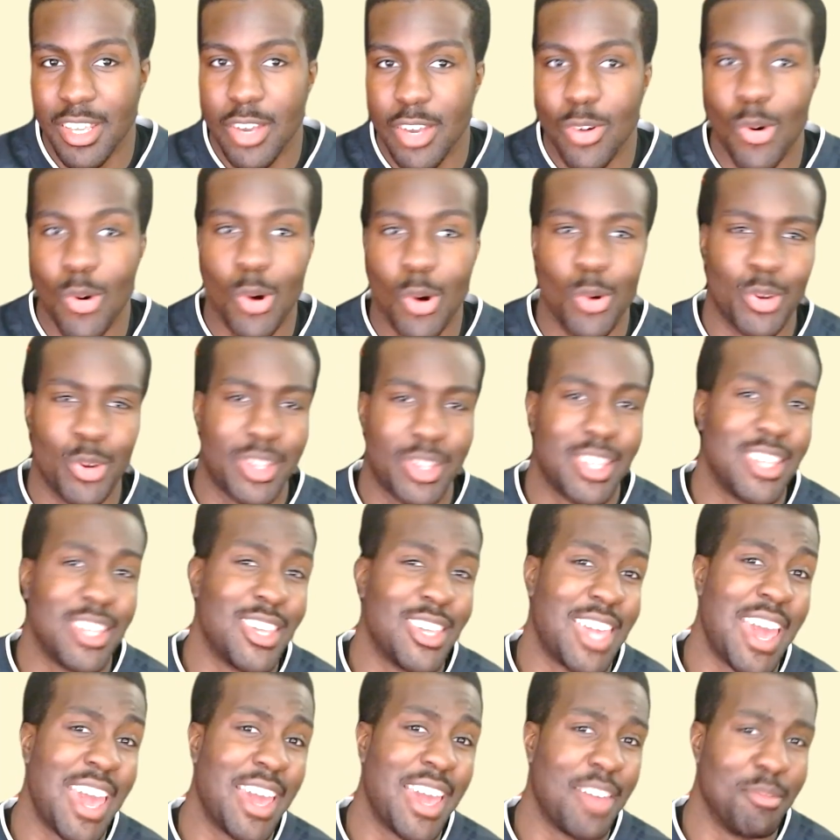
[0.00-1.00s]
Well, you
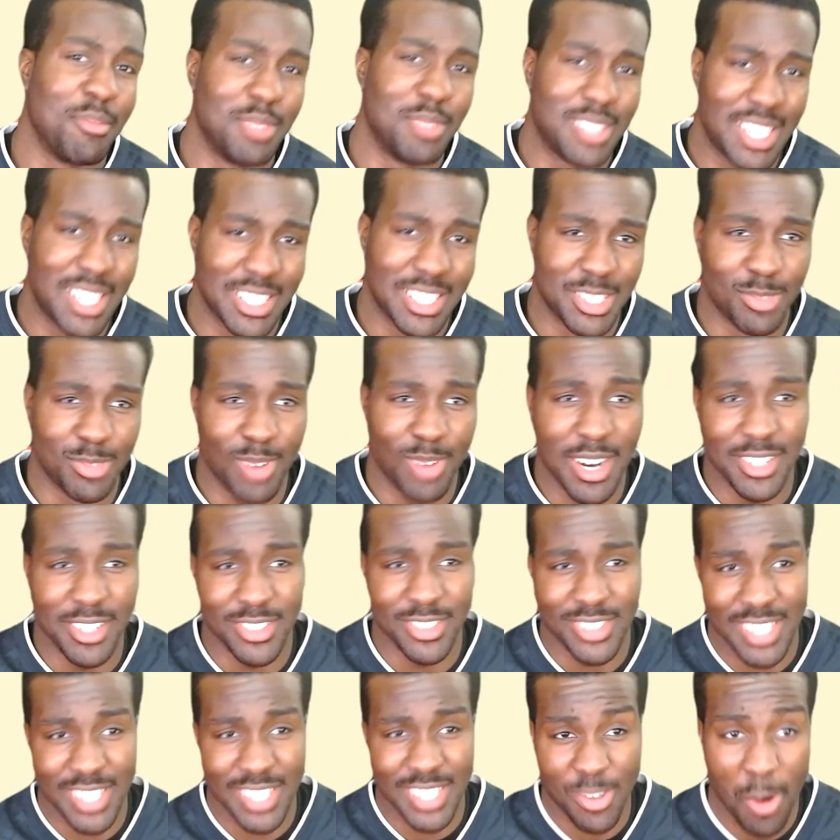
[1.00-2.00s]
can't give him the Texas
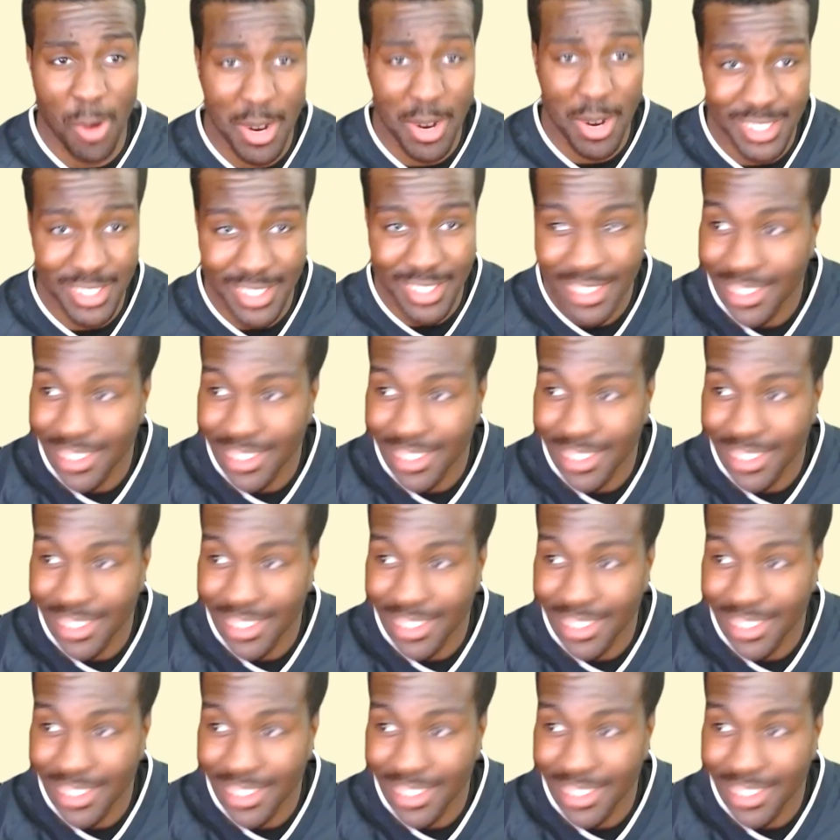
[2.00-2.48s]
Rangers. That's crazy.